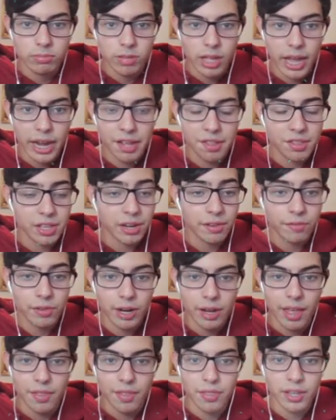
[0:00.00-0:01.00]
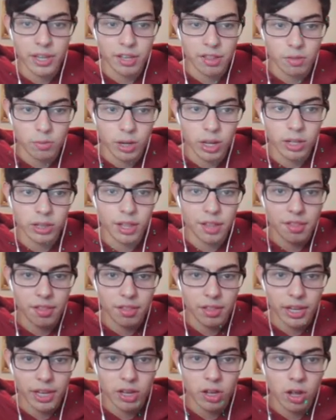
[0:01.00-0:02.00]
I can sit in front of that thing as well, unless
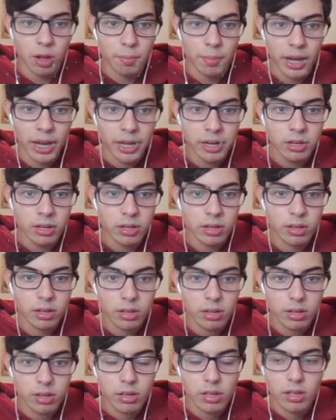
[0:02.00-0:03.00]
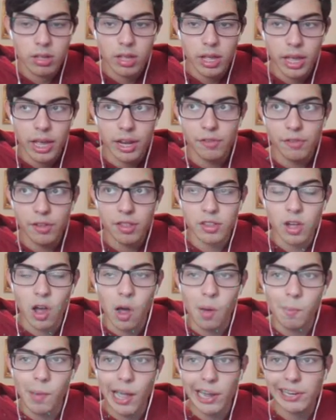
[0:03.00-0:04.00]
it's like Calm Mind. And if he's
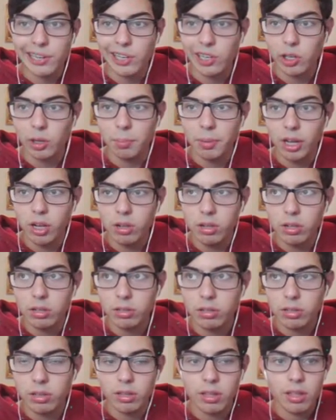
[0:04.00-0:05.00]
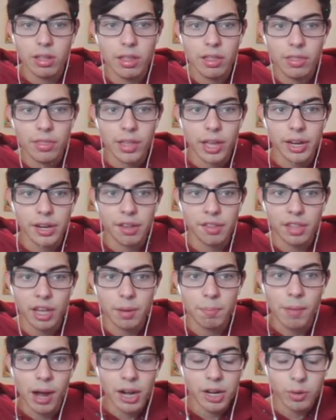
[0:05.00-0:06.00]
Calm Mind Heal Bell, then he's
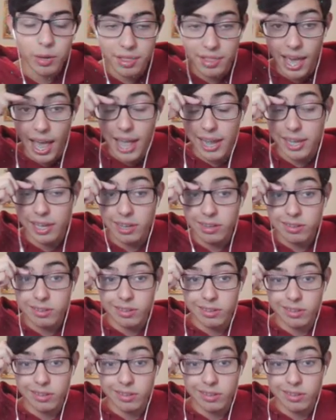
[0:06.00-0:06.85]
like mono attacking,